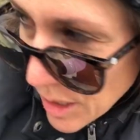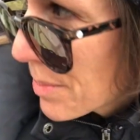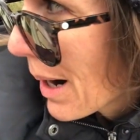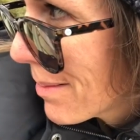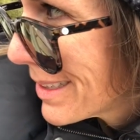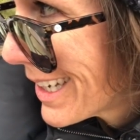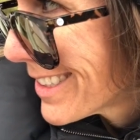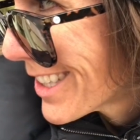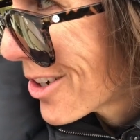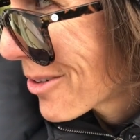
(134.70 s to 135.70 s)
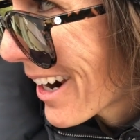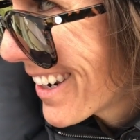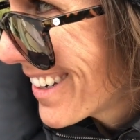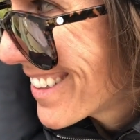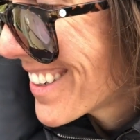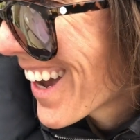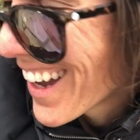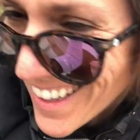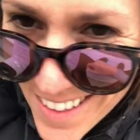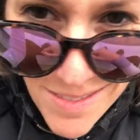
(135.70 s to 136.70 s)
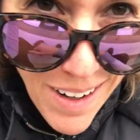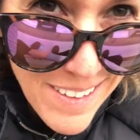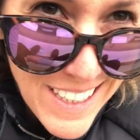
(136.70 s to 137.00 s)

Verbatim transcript: He probably does, though, right? Yeah, he probably